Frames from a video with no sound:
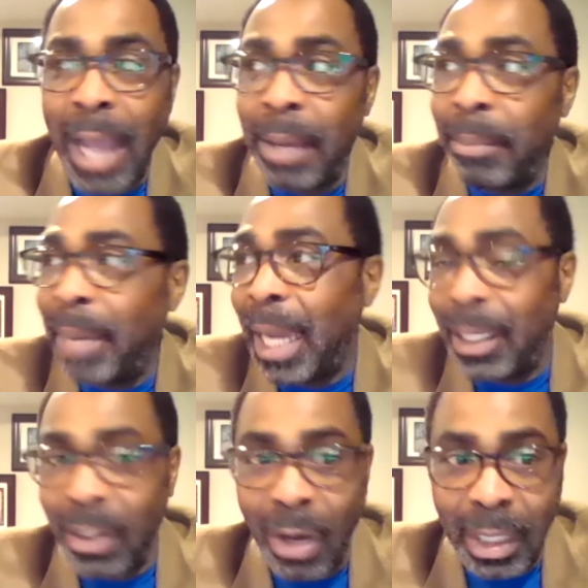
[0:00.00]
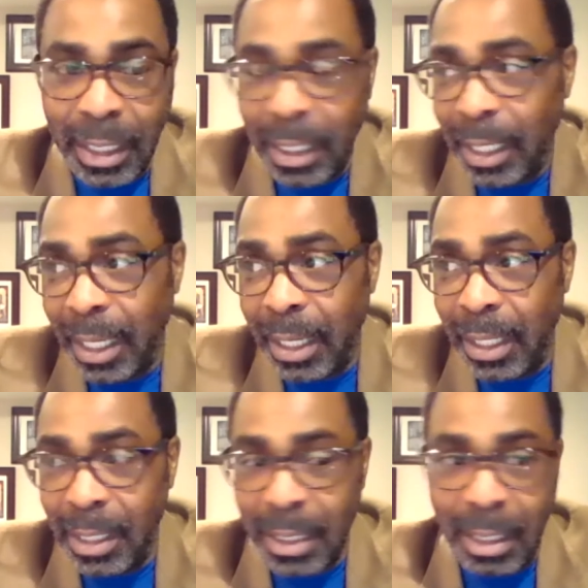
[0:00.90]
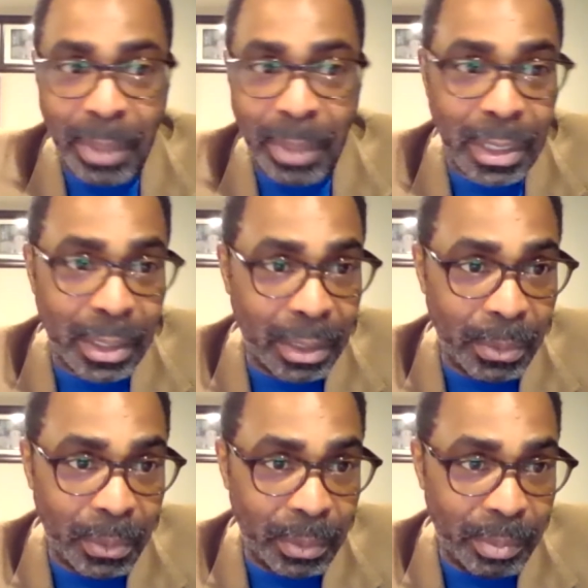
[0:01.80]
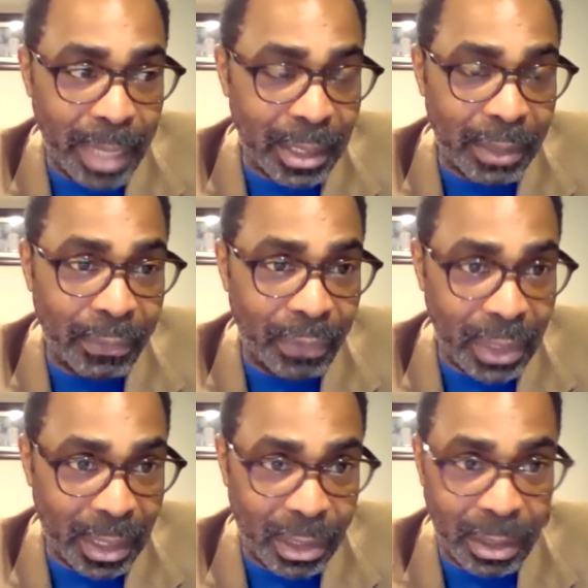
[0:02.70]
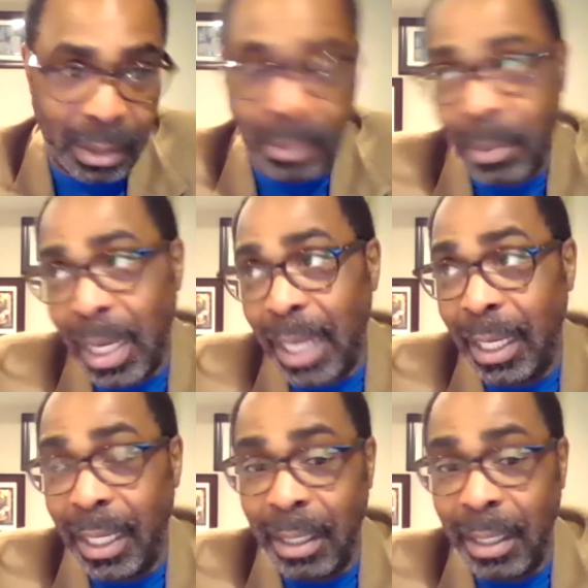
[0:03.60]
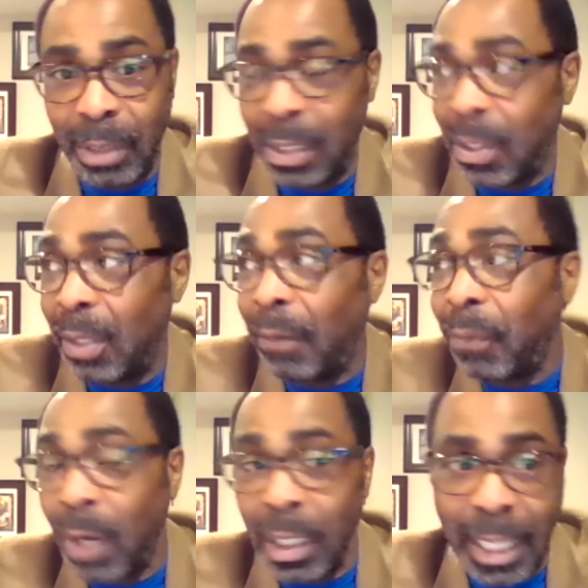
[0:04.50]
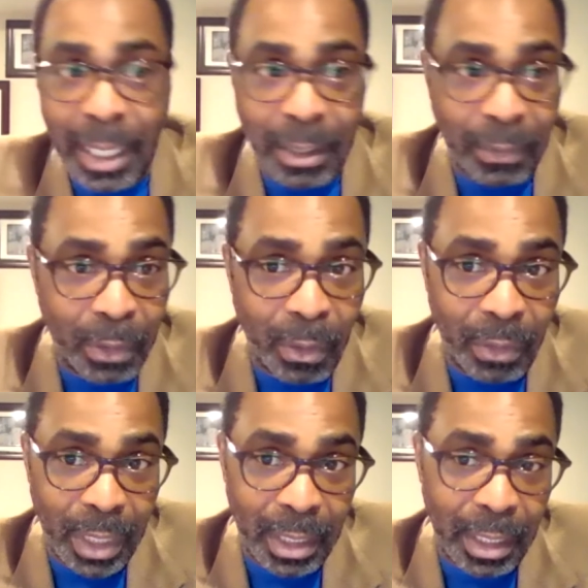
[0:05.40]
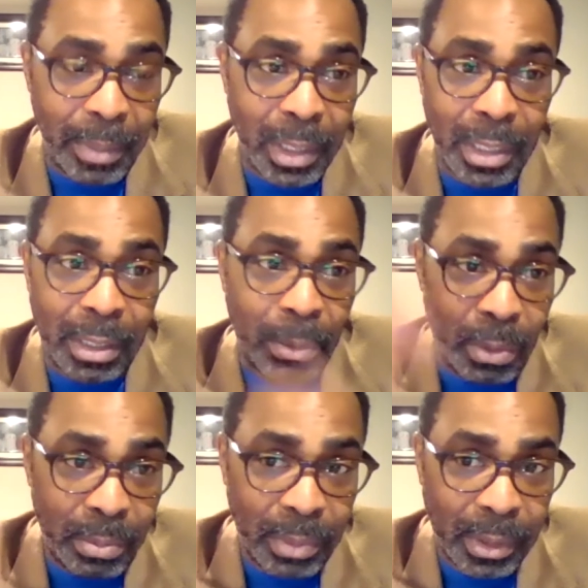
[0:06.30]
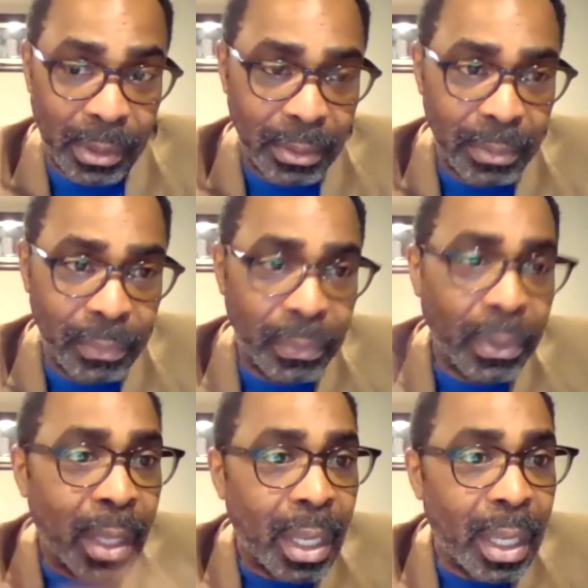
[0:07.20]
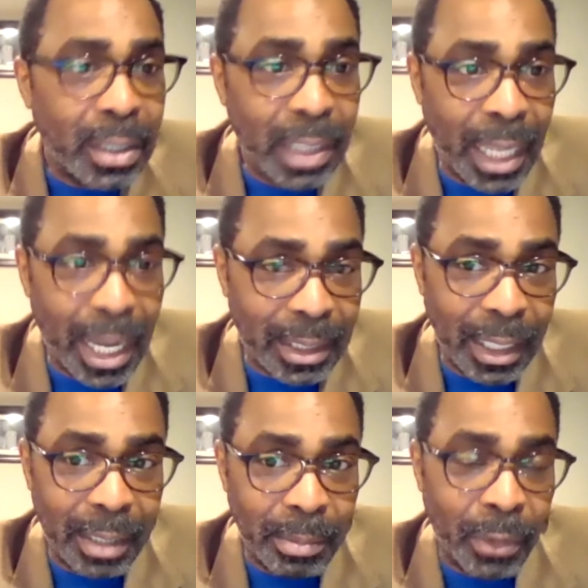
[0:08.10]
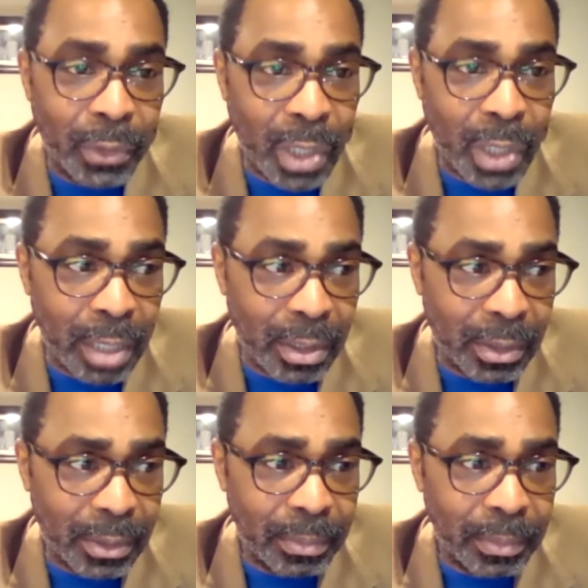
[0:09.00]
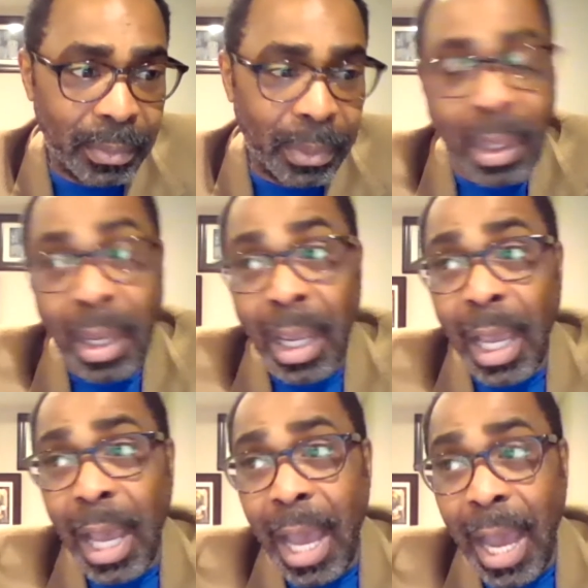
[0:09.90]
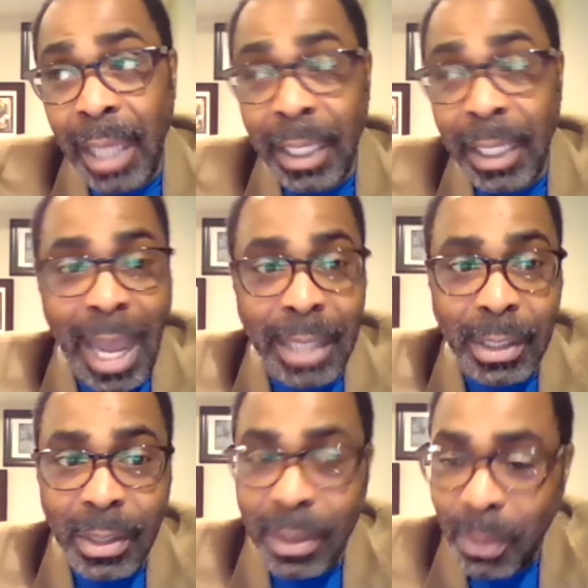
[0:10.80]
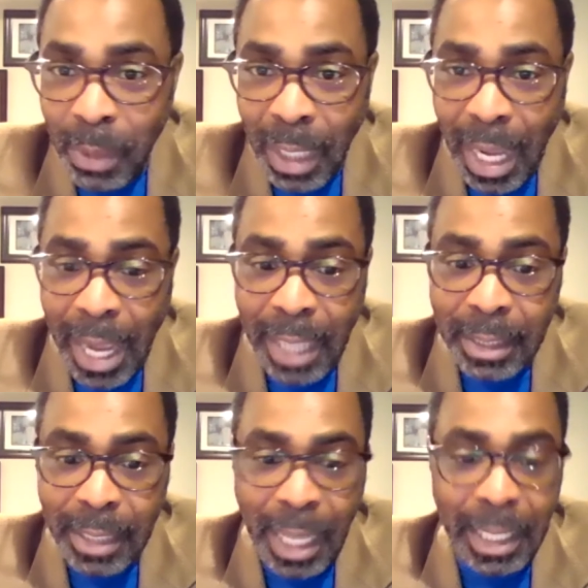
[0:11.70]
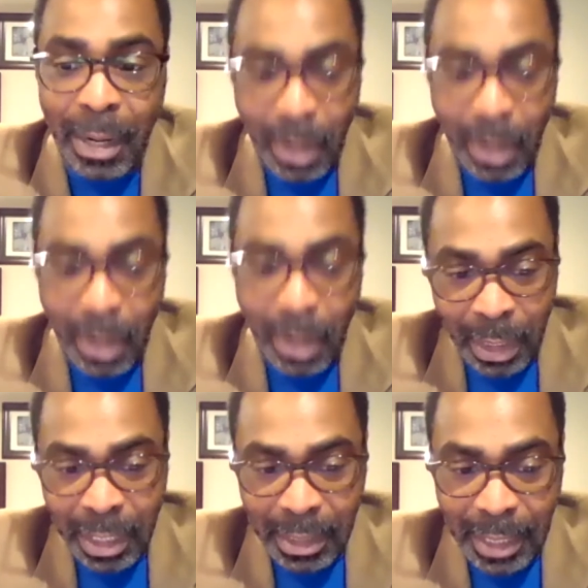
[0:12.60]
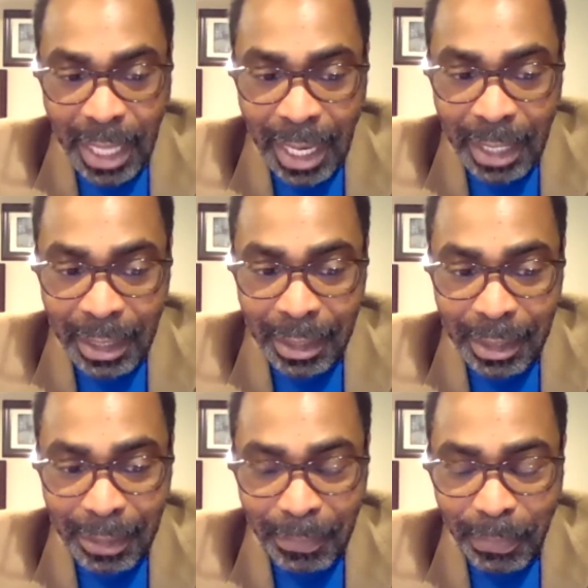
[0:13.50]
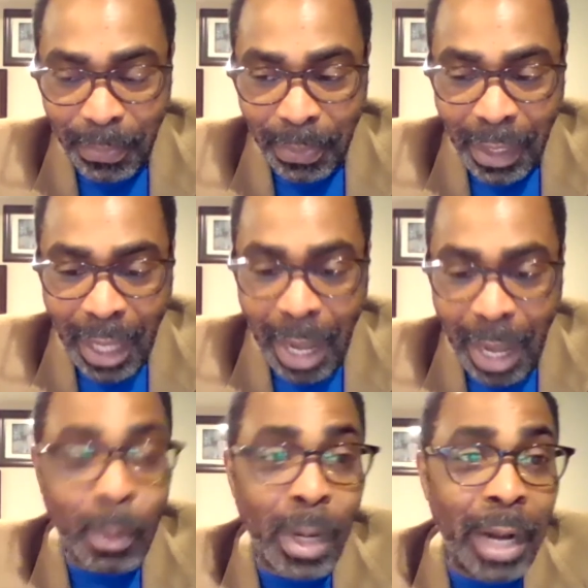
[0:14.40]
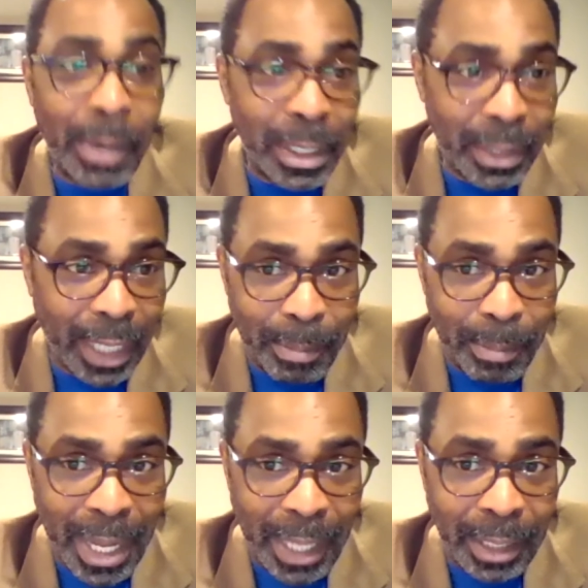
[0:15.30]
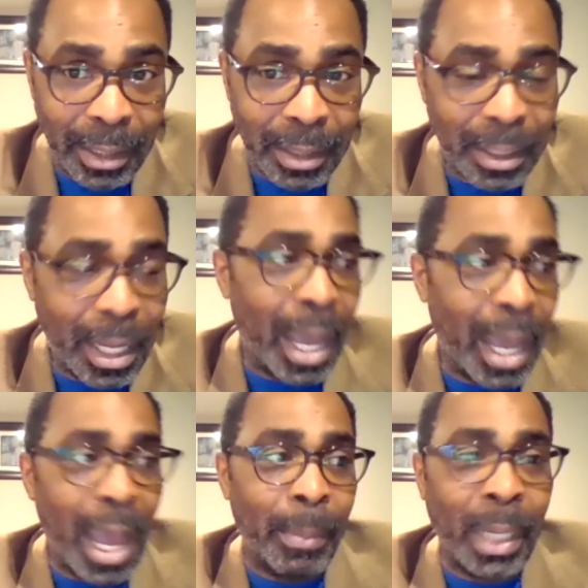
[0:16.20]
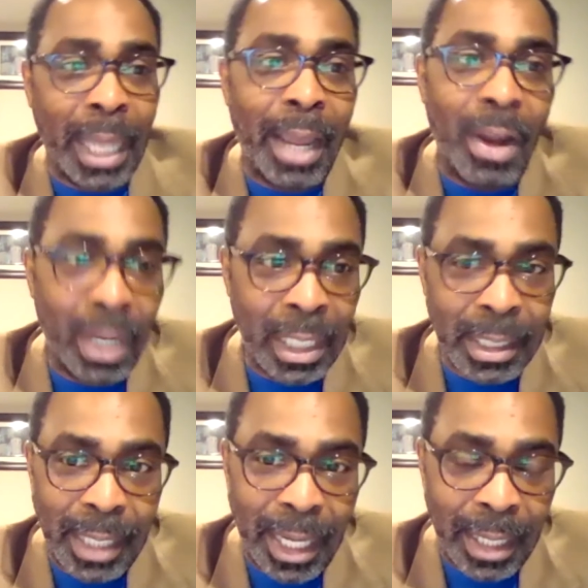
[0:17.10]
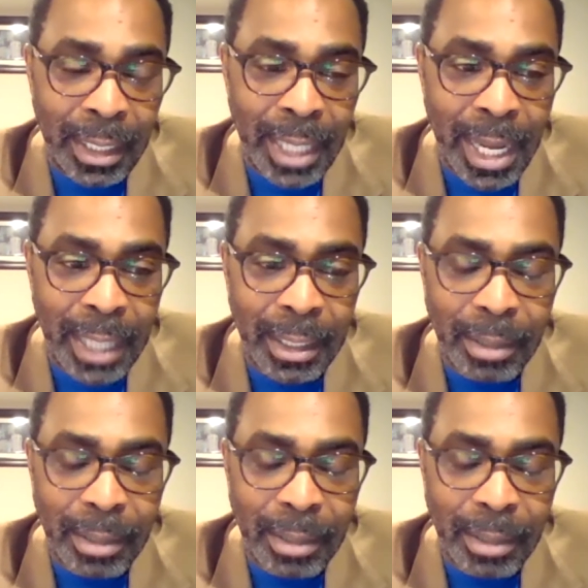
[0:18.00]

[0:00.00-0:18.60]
My daughter here is an emergency medicine physician. Right here, she's on the front line of COVID the emergency rooms. She has taken both shots. And as soon as, and I understand, I'm raring to get mine, but I understand that